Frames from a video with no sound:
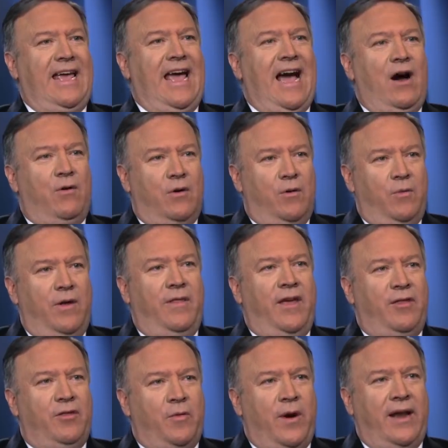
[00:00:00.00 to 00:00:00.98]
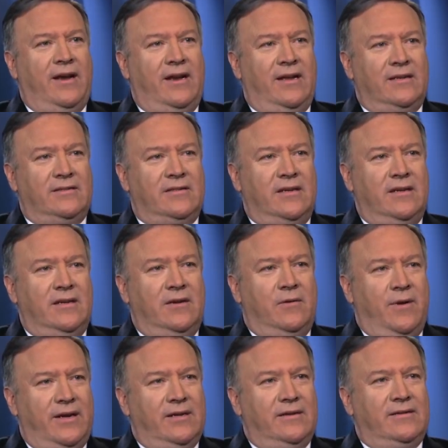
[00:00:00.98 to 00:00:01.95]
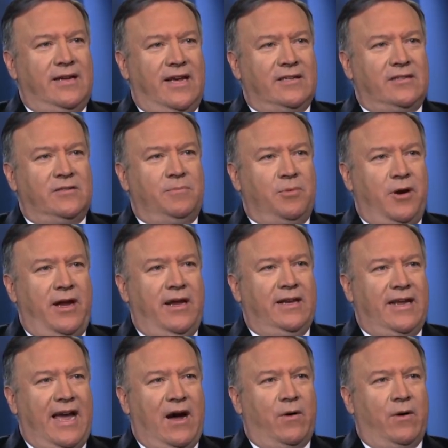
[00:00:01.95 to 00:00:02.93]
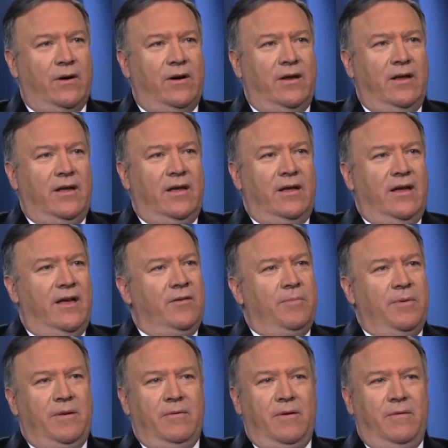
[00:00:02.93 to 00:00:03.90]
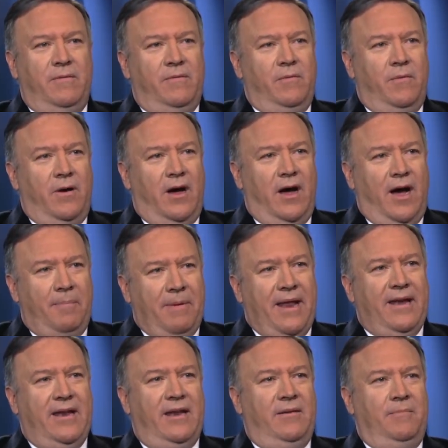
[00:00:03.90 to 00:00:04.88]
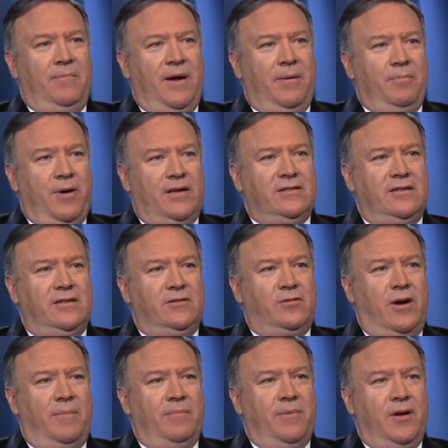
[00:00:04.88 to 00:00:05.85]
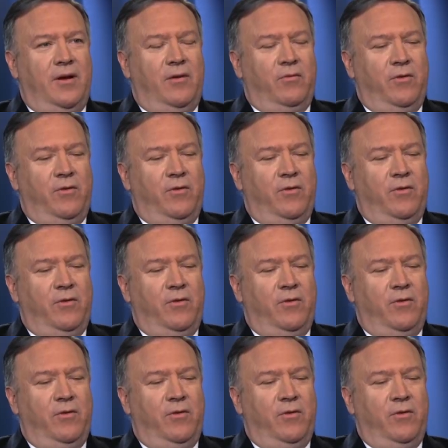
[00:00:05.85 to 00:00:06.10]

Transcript: cower when they threatened us, right? Test, pray, and cower has been upended by President Trump.